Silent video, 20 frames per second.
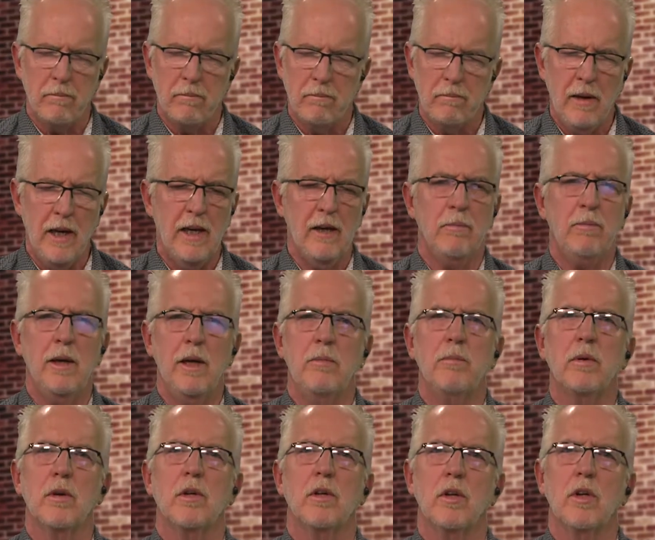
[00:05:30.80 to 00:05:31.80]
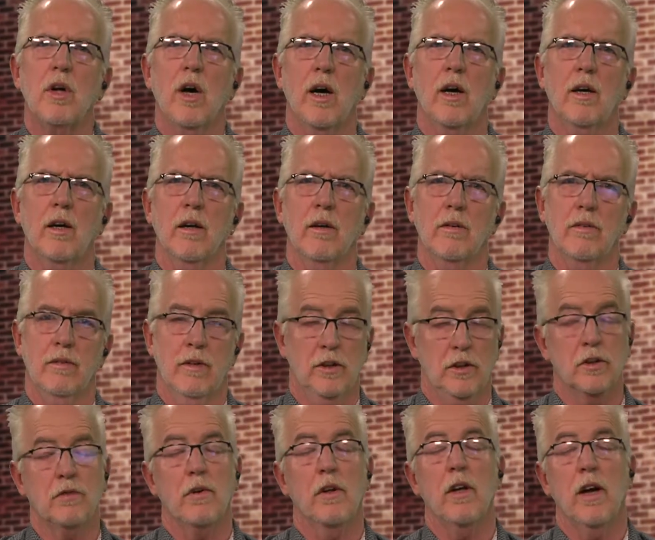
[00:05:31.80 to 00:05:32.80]
made people look.
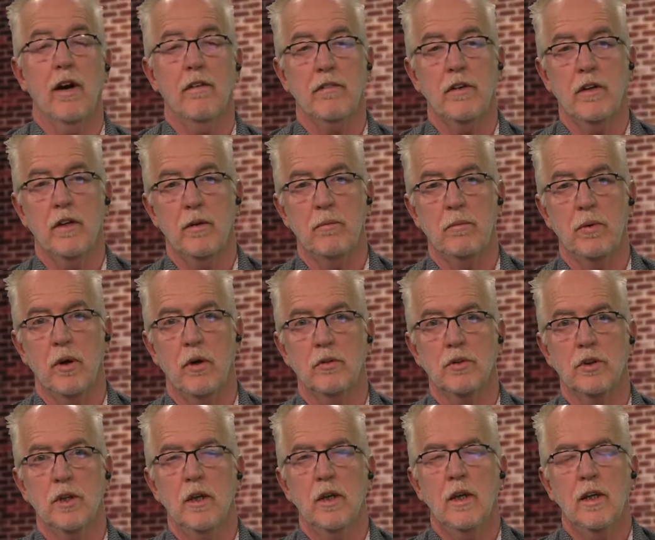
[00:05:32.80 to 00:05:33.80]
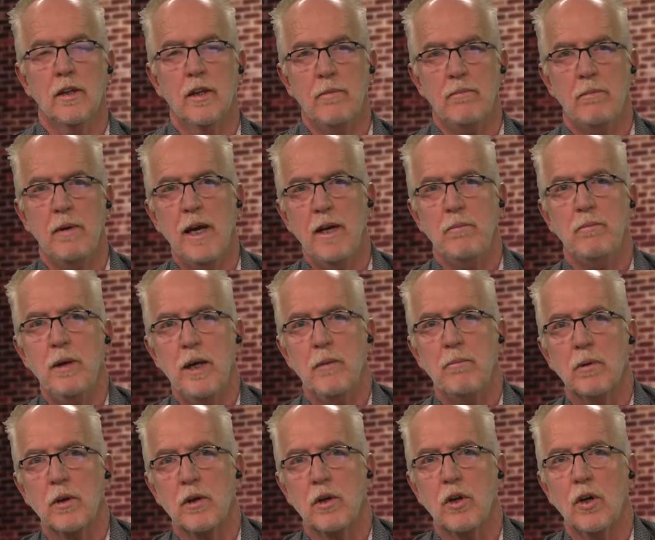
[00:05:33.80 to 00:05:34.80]
This is for the Huffington Post. That made
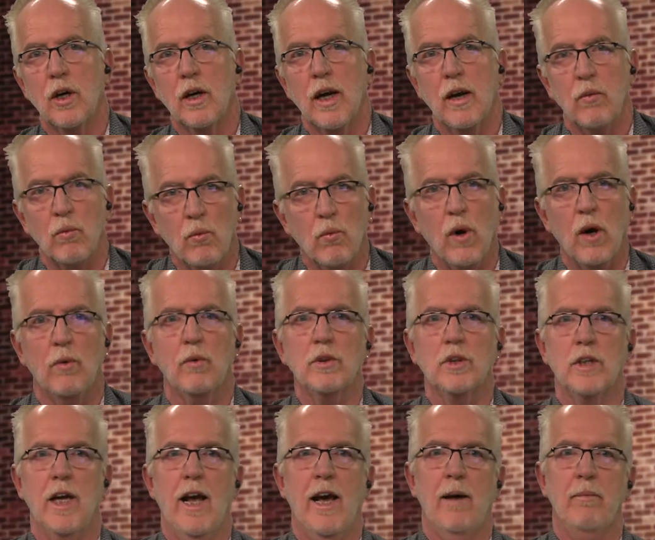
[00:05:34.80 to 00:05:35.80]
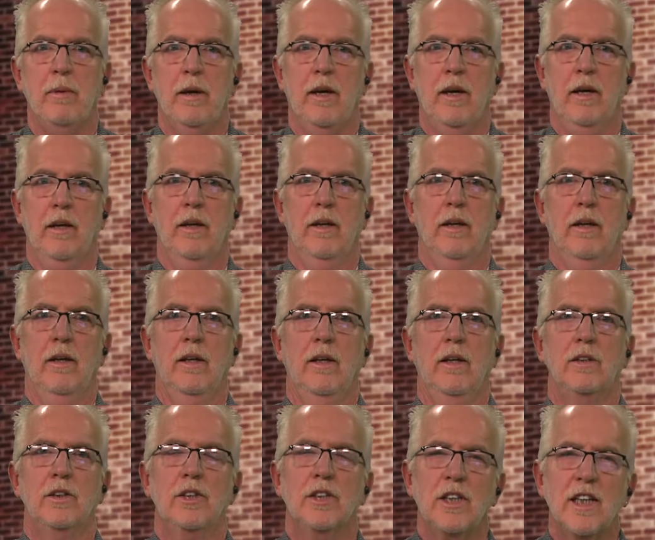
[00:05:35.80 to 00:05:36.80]
people look at what was happening.
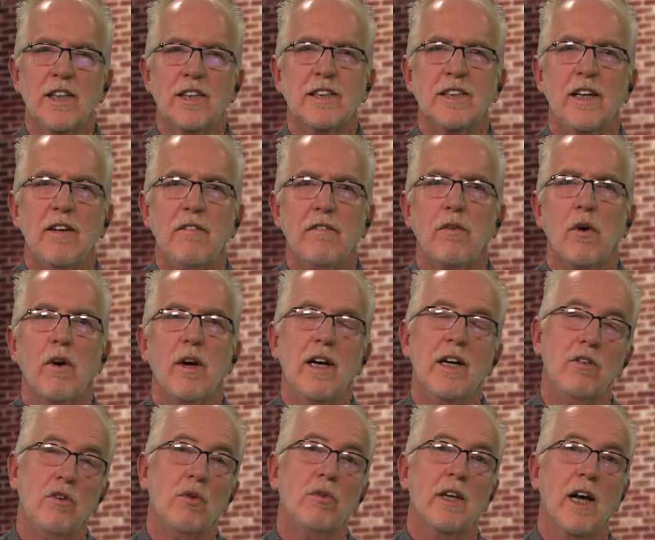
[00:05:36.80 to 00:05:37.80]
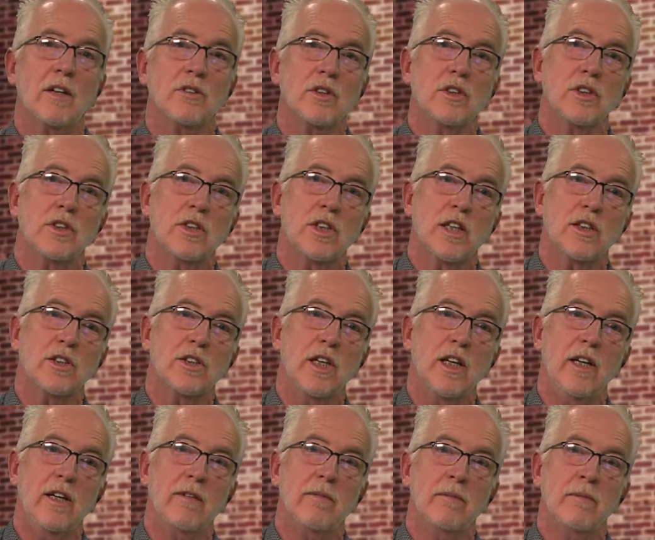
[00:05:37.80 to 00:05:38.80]
In
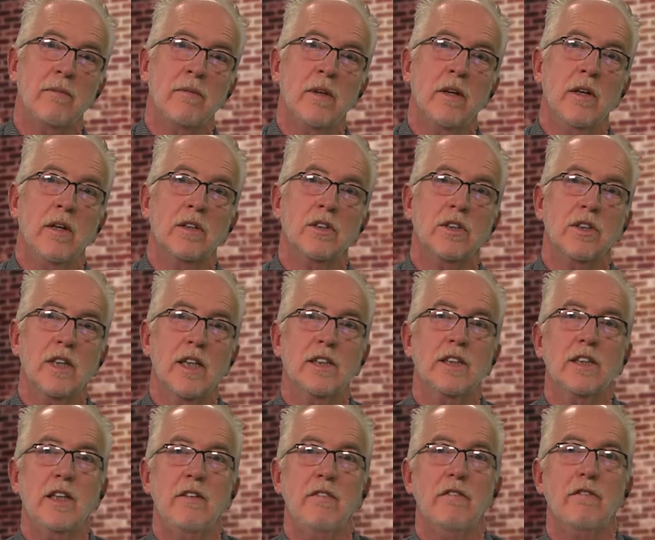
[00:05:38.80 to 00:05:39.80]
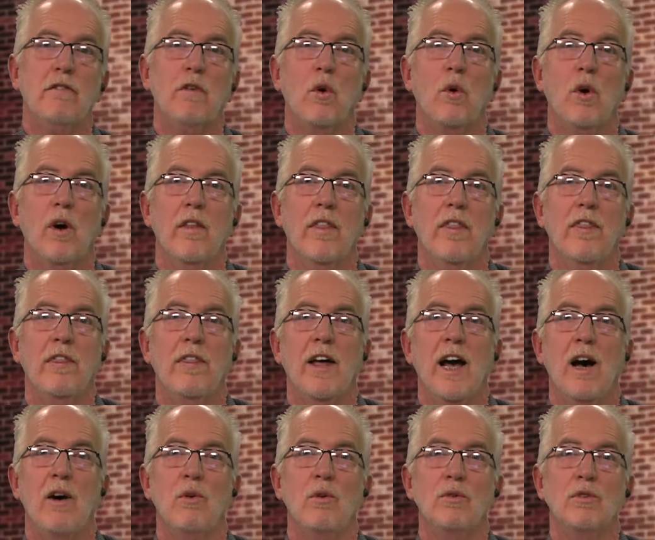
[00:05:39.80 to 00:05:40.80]
2016,
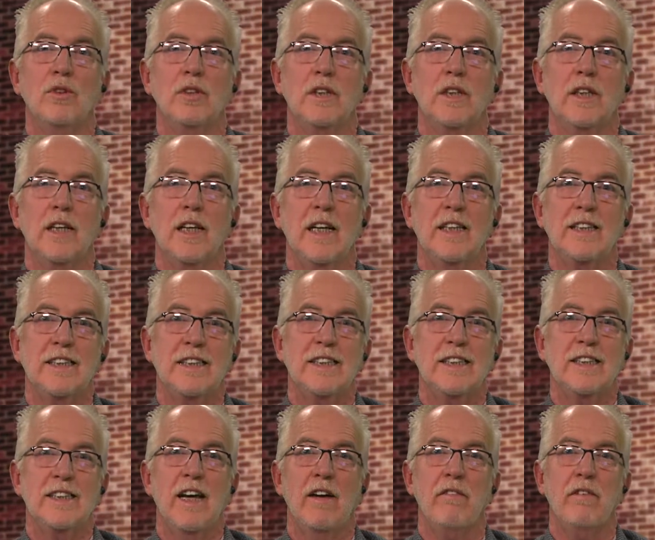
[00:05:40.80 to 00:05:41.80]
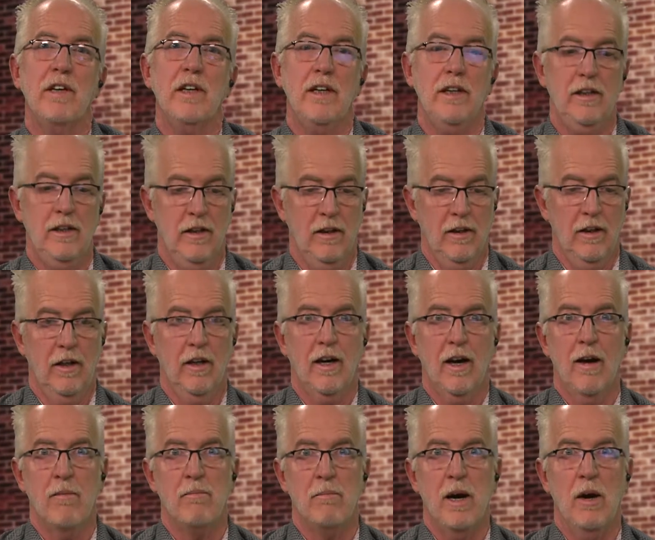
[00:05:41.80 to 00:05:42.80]
64,070
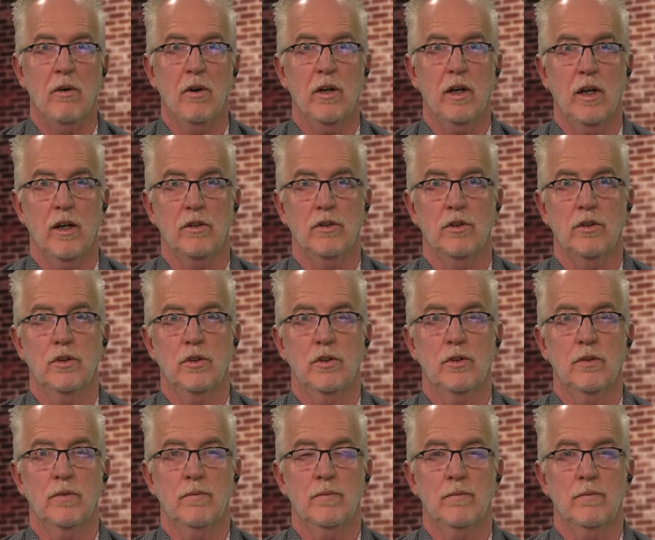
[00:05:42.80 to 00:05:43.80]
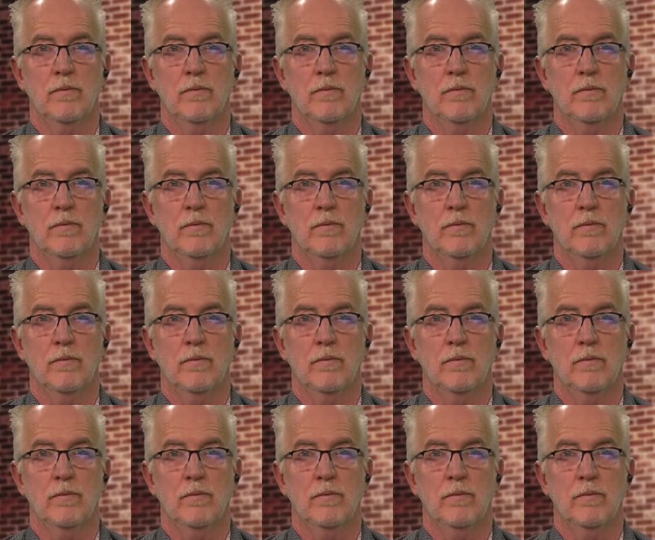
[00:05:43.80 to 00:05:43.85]
Americans